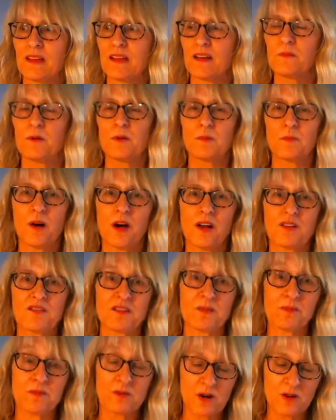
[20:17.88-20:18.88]
a more
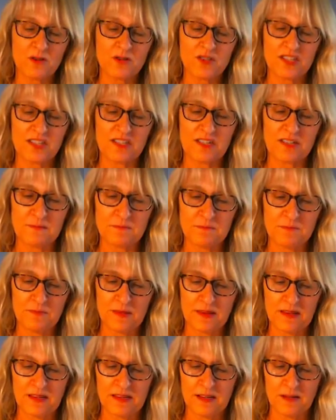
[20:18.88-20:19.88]
moderate approach here.
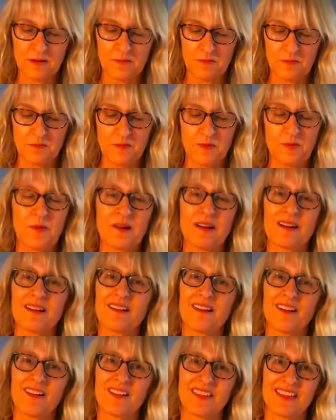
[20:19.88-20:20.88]
But
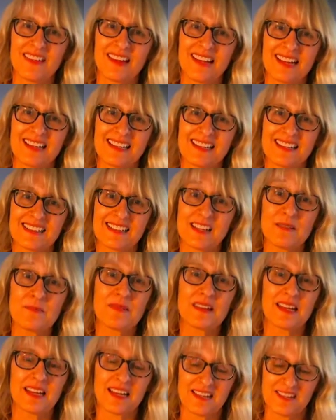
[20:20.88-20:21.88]
where are things,
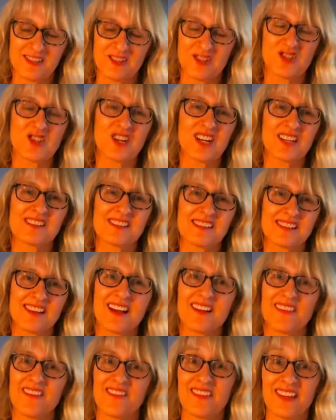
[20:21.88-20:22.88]
some things, just
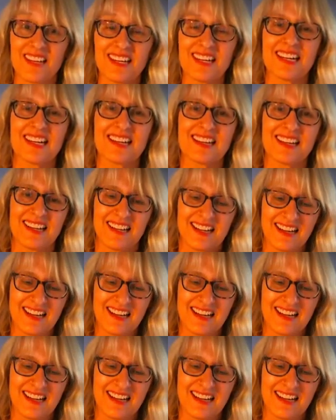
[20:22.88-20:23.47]
not fitting?"